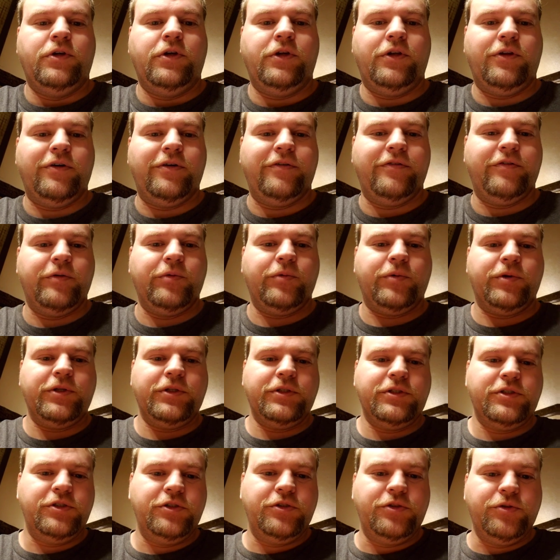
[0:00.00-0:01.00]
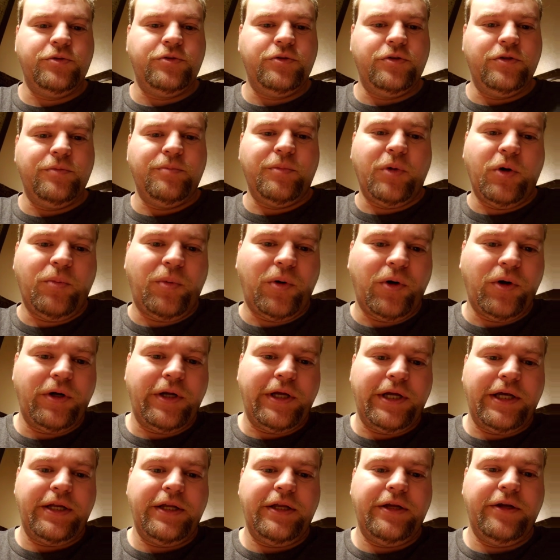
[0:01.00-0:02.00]
Hello everyone, this is Mopar
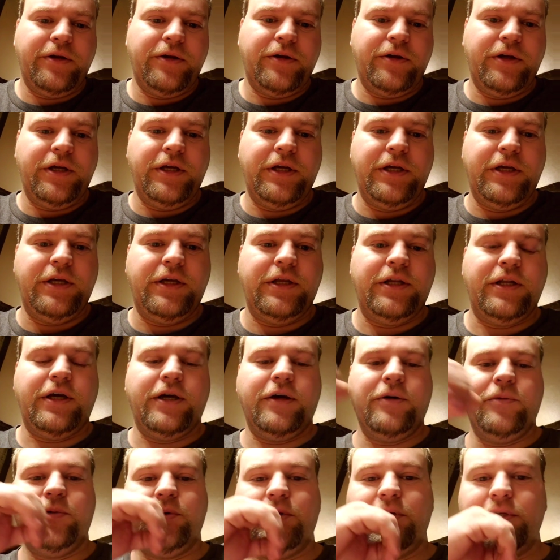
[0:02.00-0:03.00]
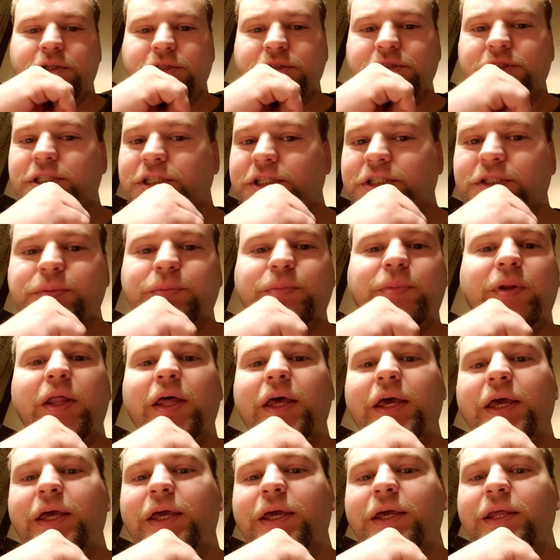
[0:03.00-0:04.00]
Dad here, and I want to just
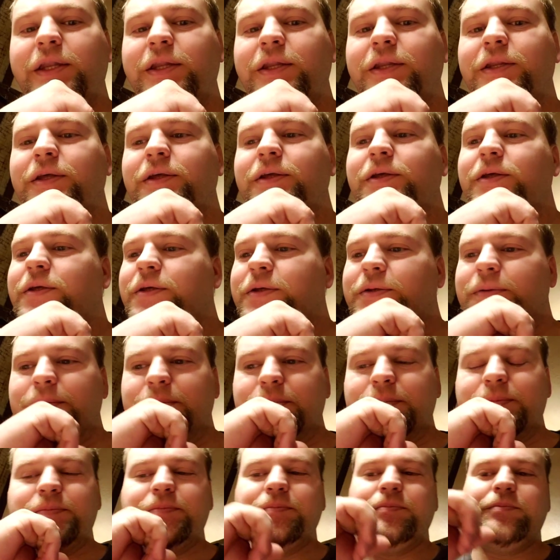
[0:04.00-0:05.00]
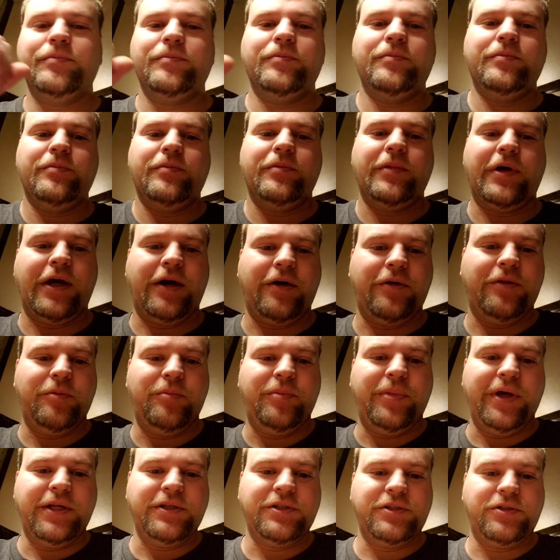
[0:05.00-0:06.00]
explain how the
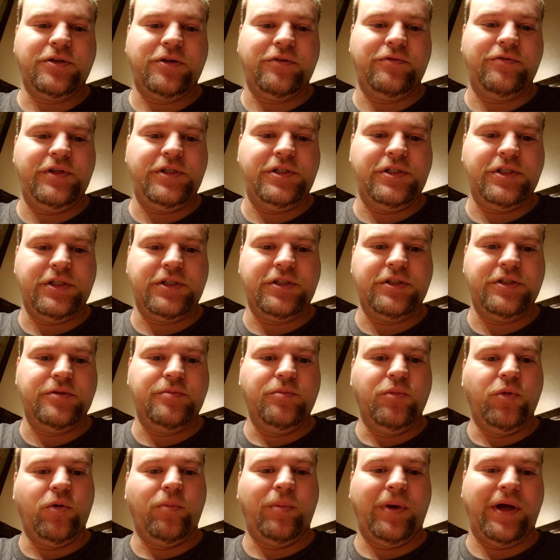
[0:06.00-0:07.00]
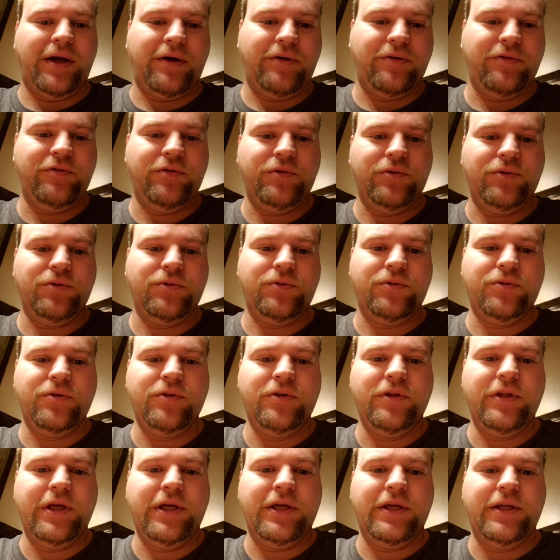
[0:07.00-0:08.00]
Pentastar V6 is more powerful
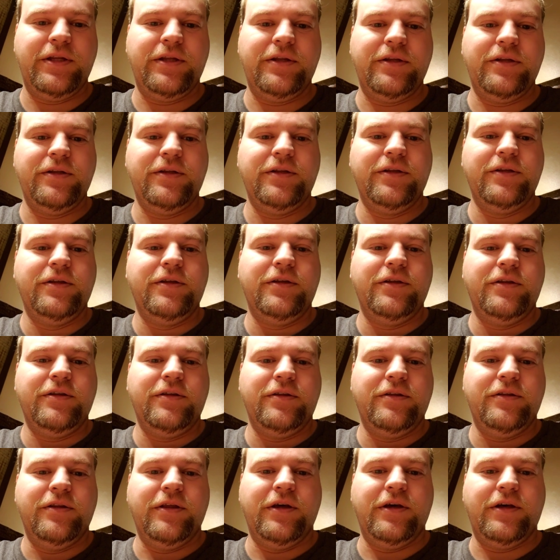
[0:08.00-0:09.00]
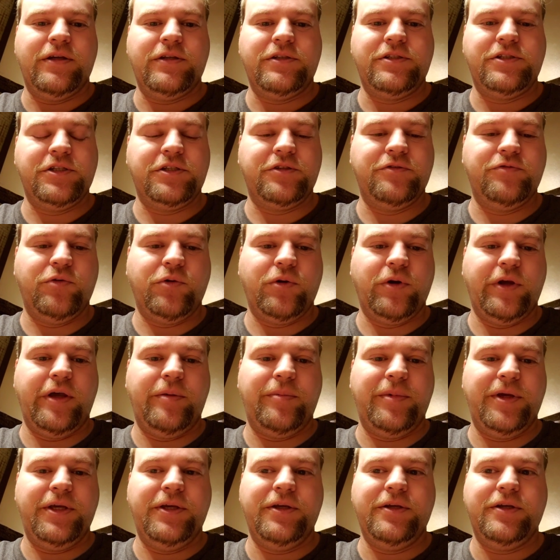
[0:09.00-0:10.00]
than the 6.4
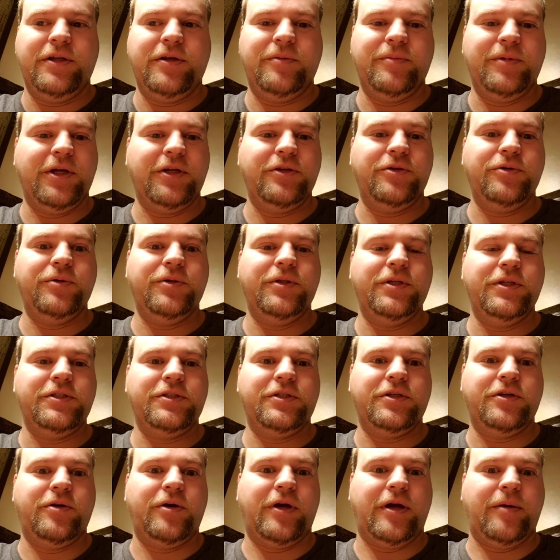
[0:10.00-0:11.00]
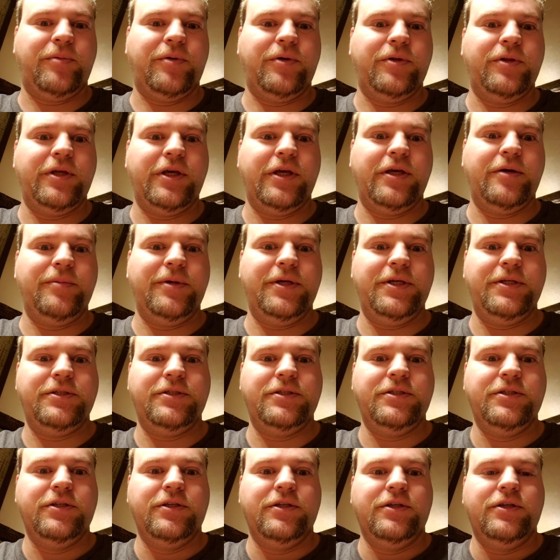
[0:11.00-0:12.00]
Hemi. And I'm not doing this to crap on the
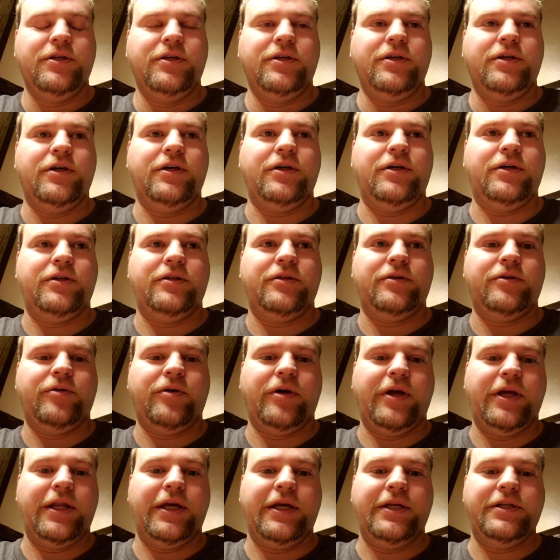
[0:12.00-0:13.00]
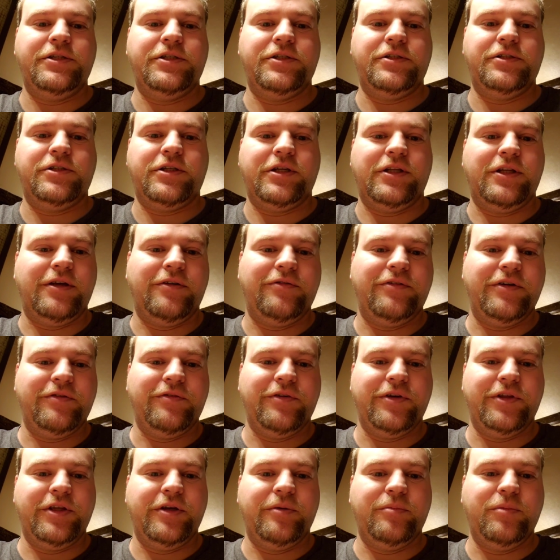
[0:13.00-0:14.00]
Hemis. They're great engines, I love
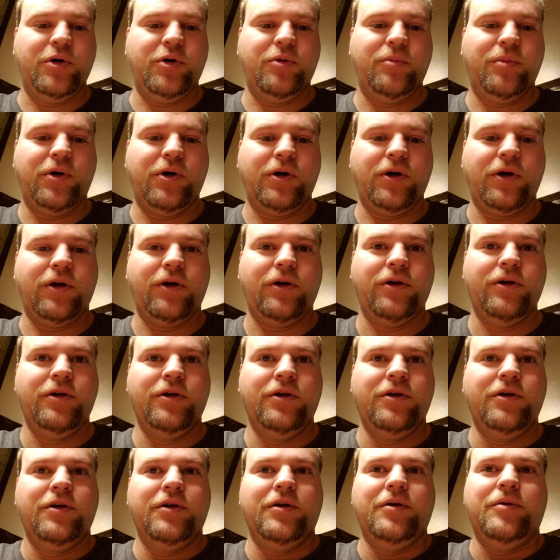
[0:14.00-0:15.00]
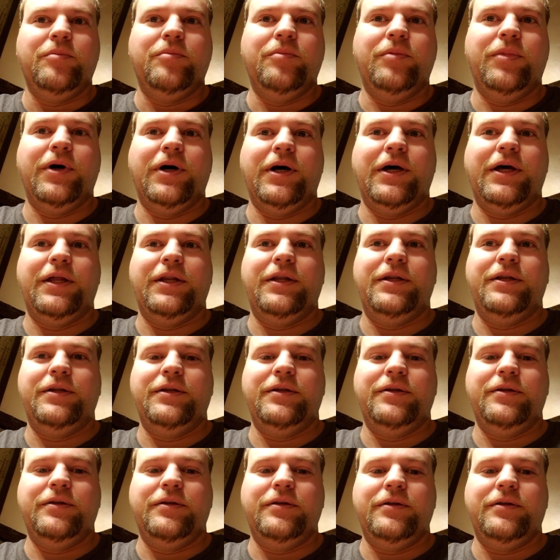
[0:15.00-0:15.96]
everything Mopar, but